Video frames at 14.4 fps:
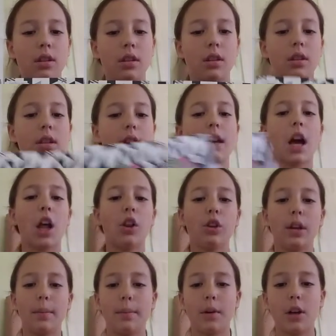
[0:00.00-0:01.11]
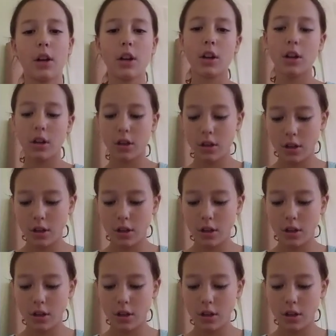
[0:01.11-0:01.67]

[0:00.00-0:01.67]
This, like, coloring book.